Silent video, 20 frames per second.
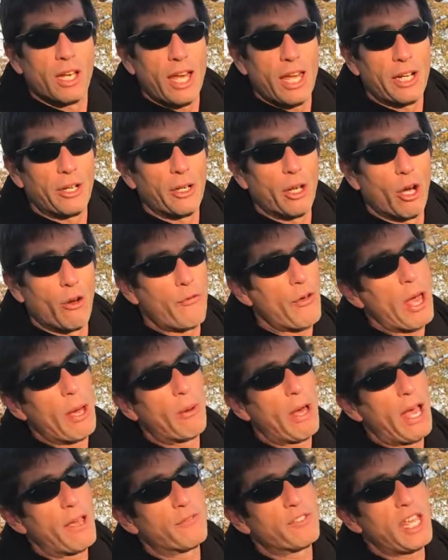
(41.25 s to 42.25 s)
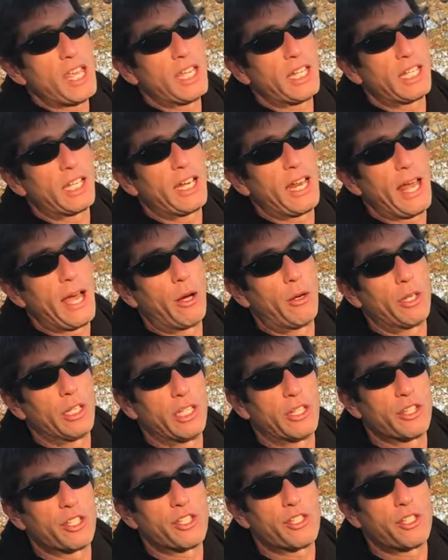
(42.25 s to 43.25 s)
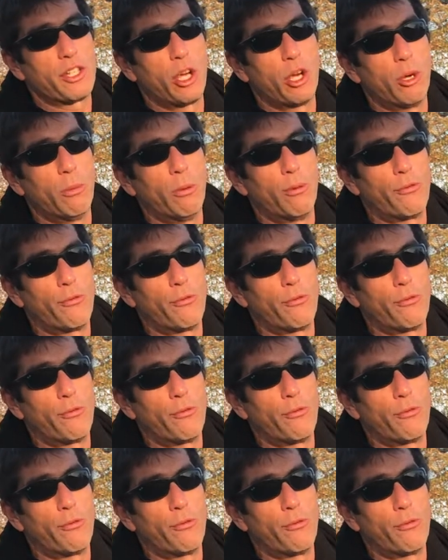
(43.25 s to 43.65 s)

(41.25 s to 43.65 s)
I don't know if I've taken it out in the snow